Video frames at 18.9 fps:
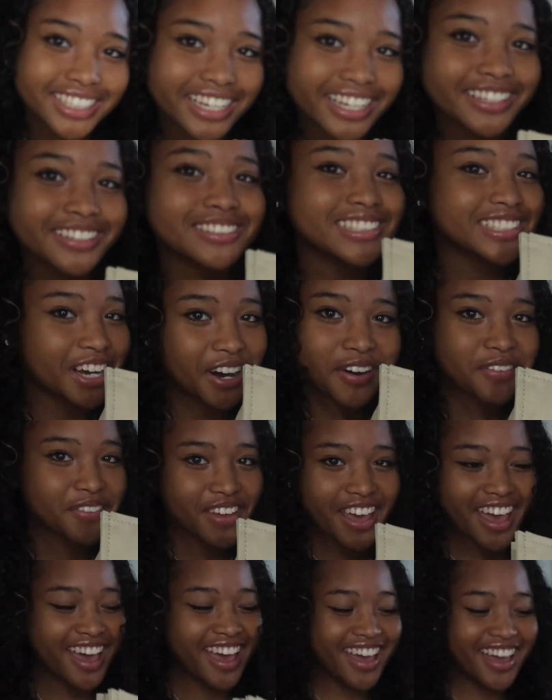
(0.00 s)
Jacobs tote
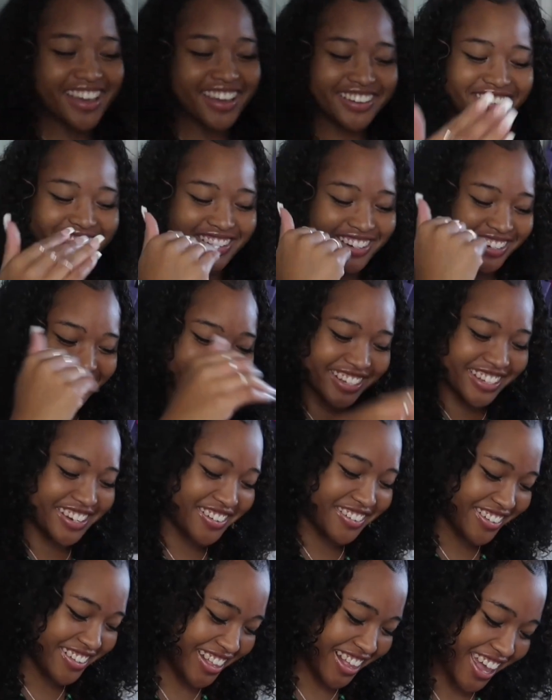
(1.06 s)
bag, period,
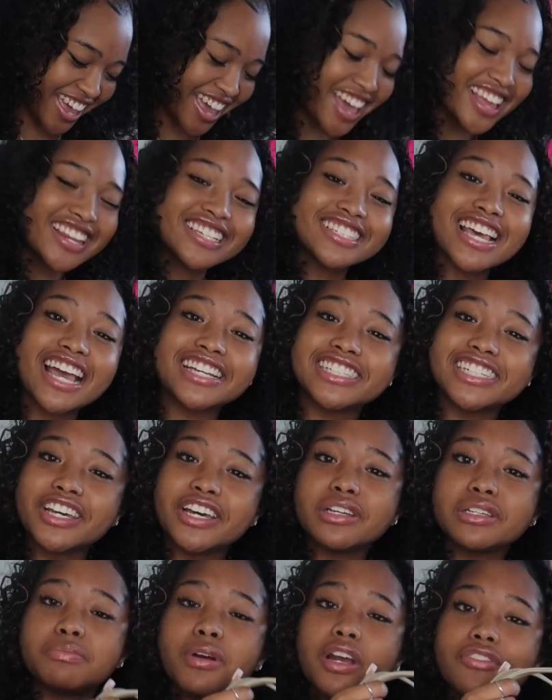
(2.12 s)
okay. And this actually
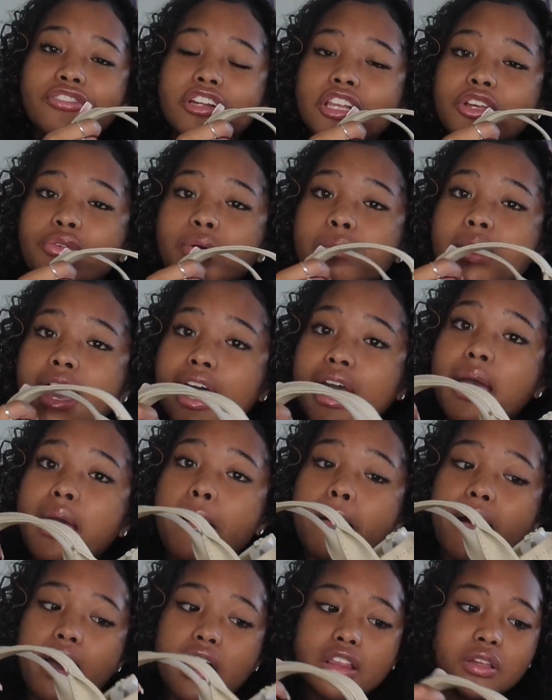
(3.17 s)
goes perfectly with my
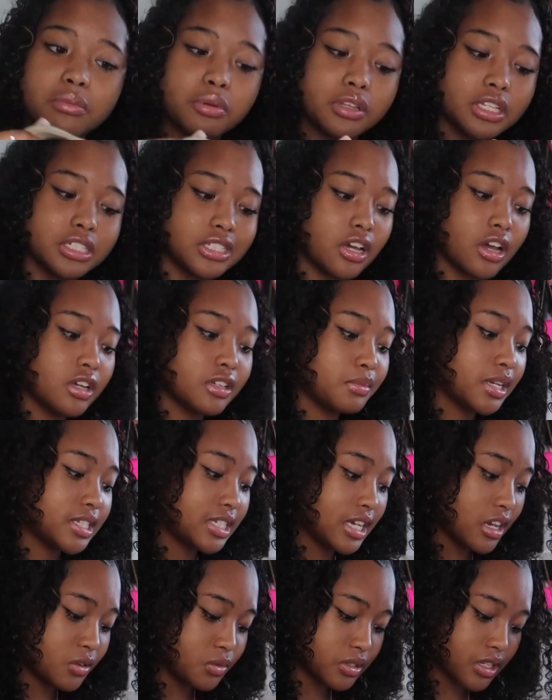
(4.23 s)
other Balenciagas, my
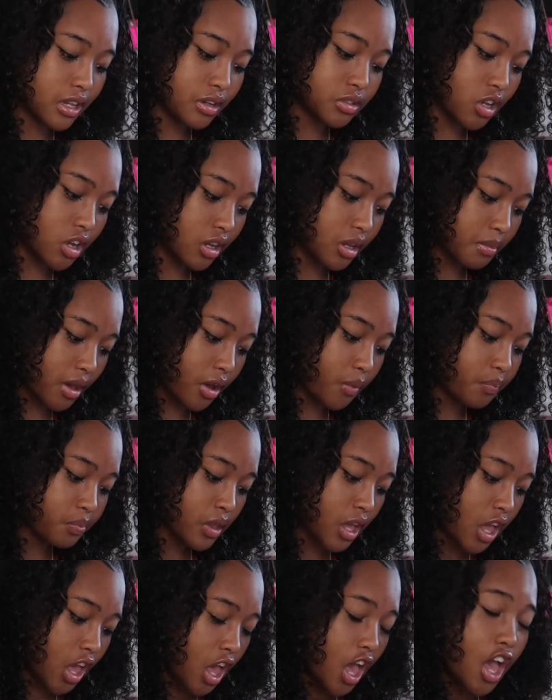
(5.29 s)
tan ones I was talking about.
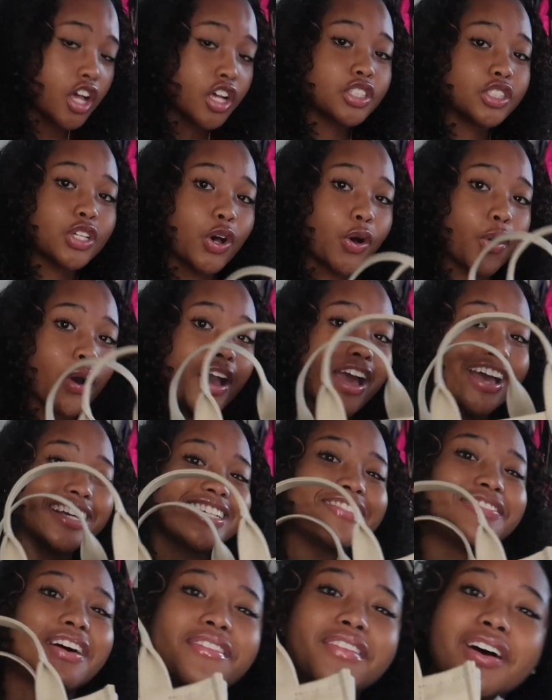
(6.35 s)
So
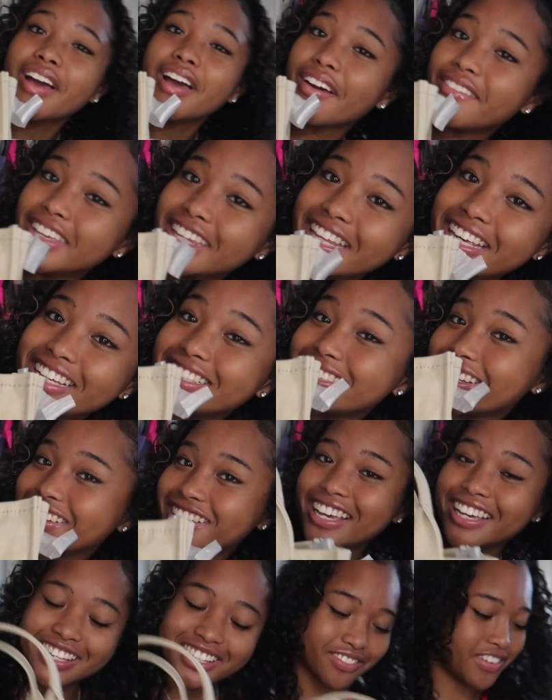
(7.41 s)
my got me this, so
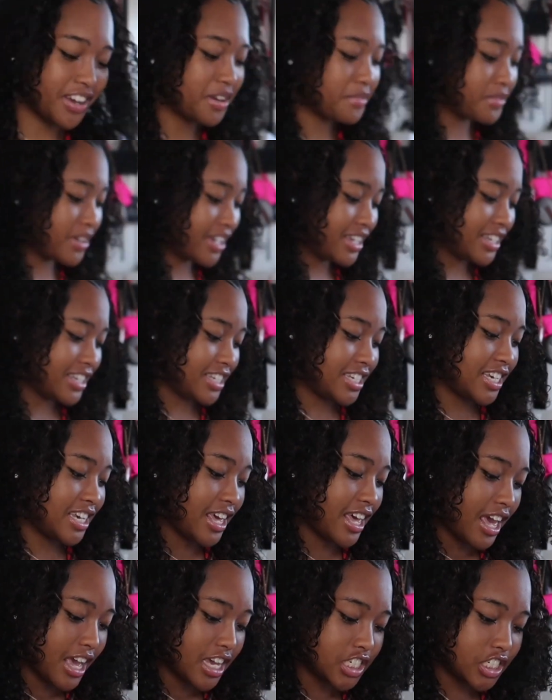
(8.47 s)
thank you very much.
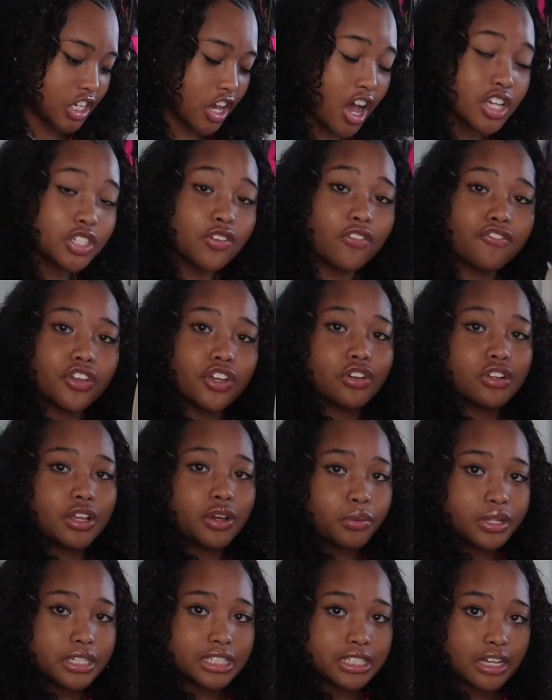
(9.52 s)
She also filled
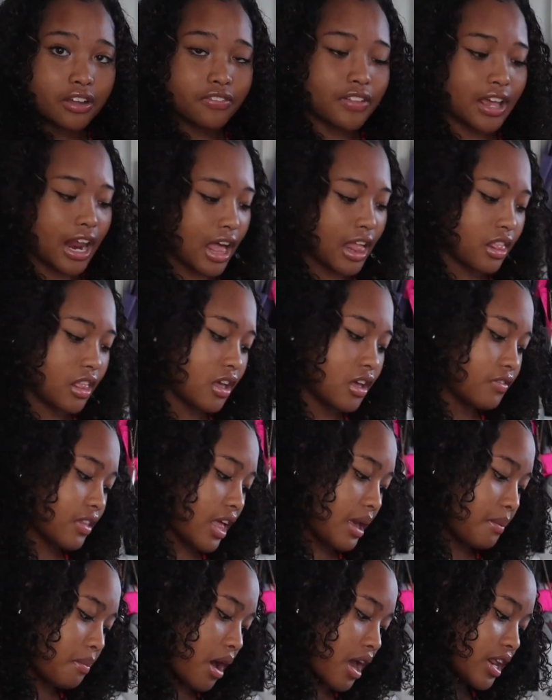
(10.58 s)
it with stuff that I love,
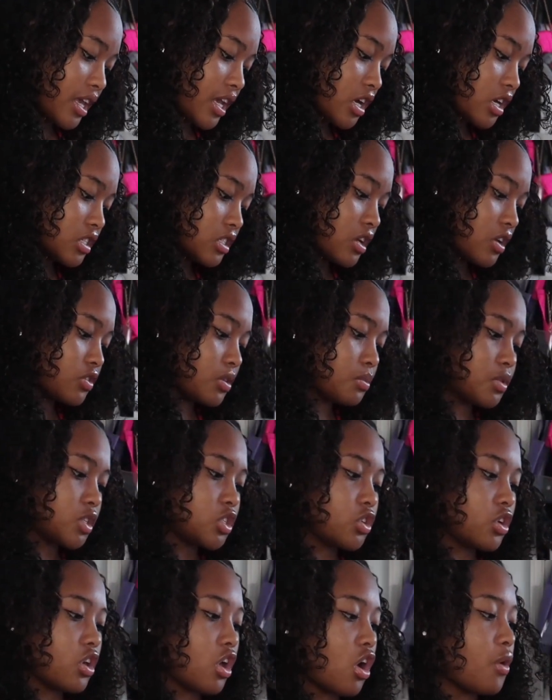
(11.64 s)
like body care stuff, so I'm gonna
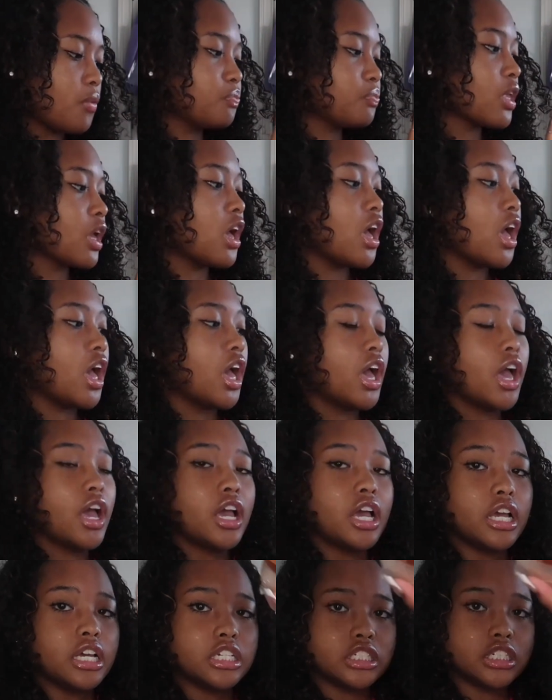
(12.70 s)
show y'all.
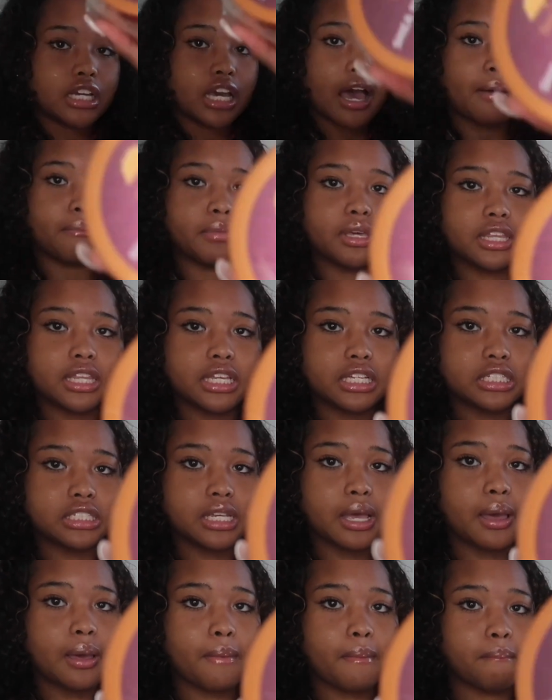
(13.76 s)
She got me this
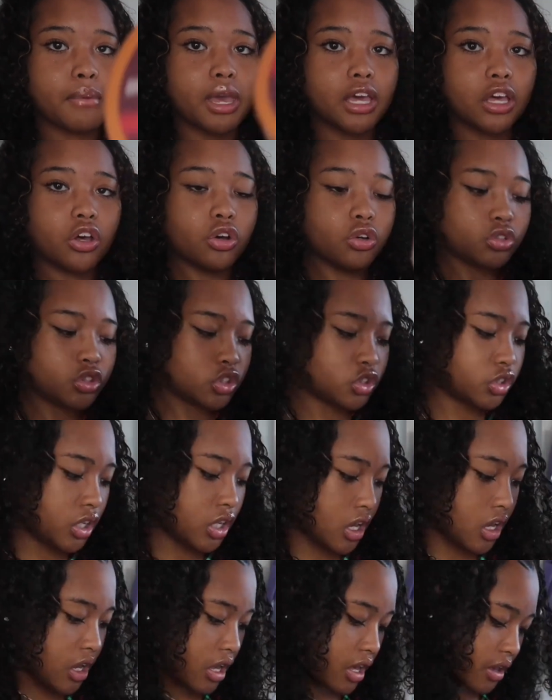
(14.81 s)
Mango Tree
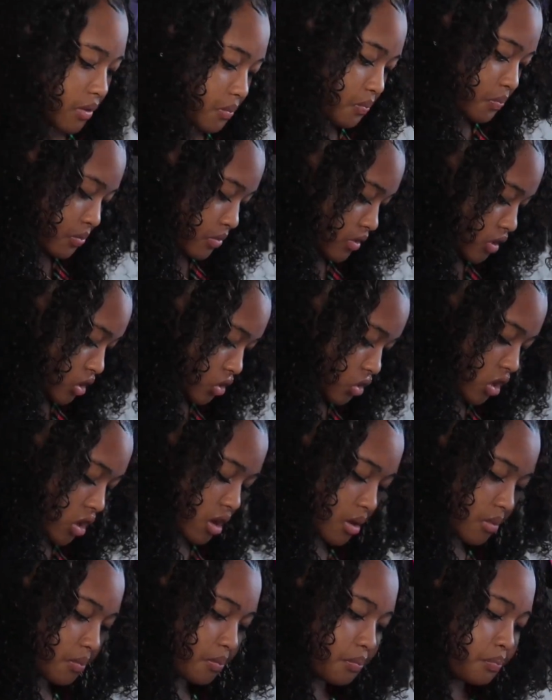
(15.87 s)
Hut
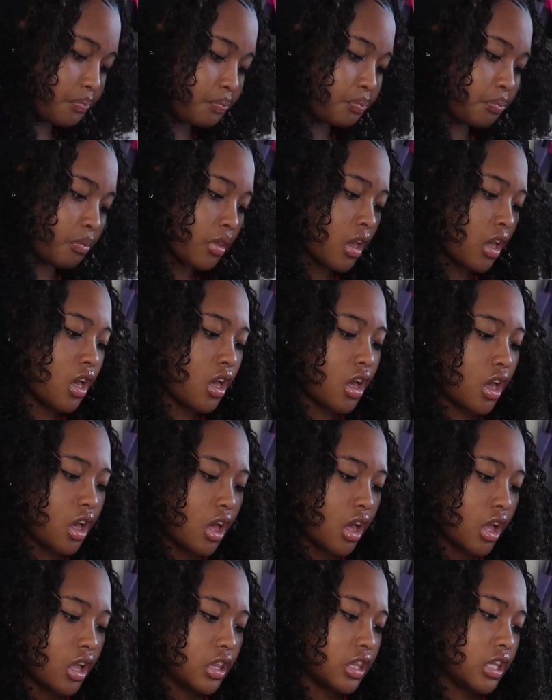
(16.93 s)
scrub,
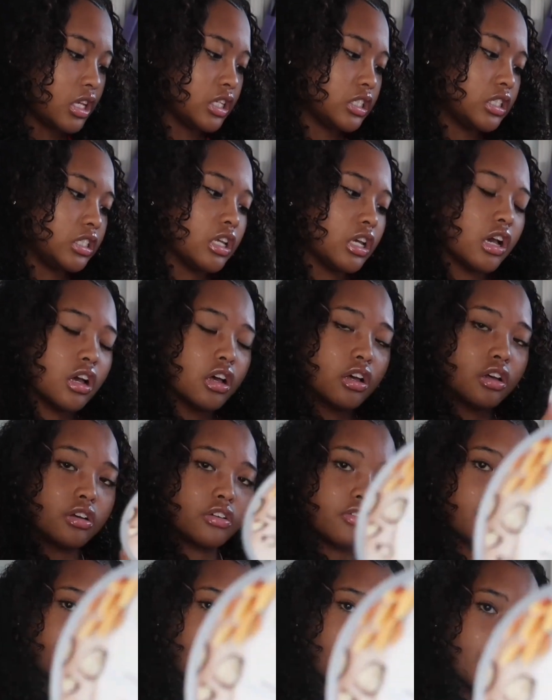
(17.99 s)
this
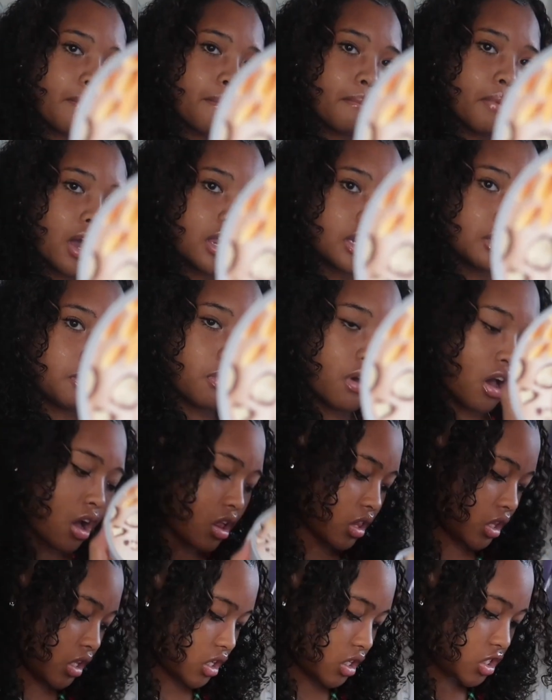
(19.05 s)
Dove body
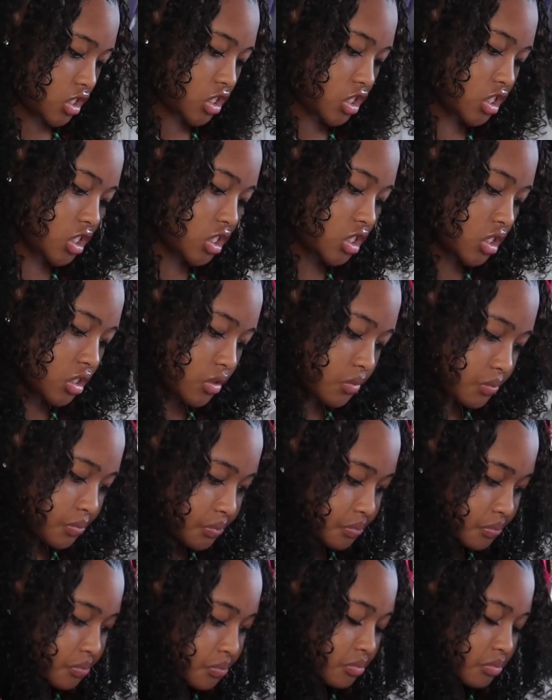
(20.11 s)
polish.
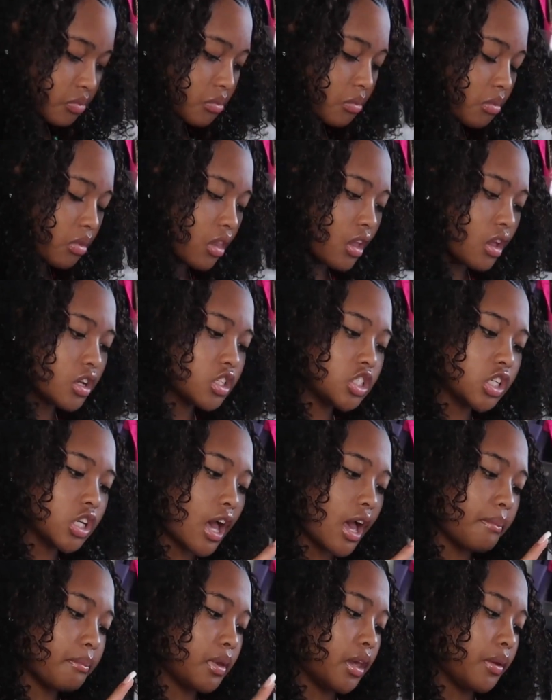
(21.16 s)
She
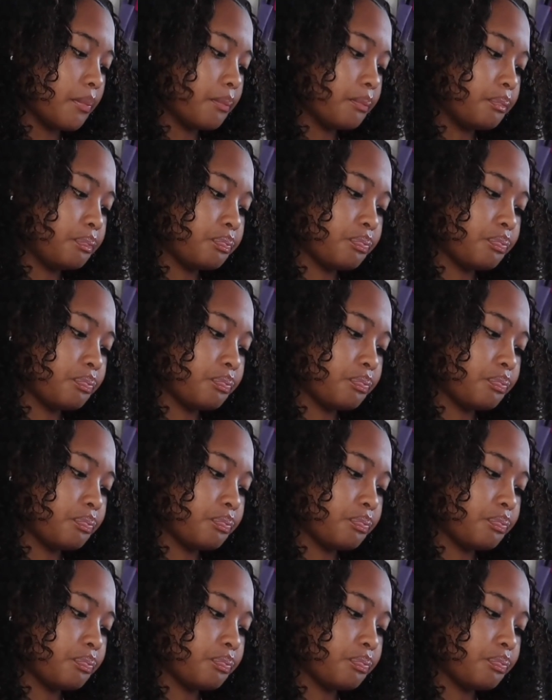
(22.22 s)
got me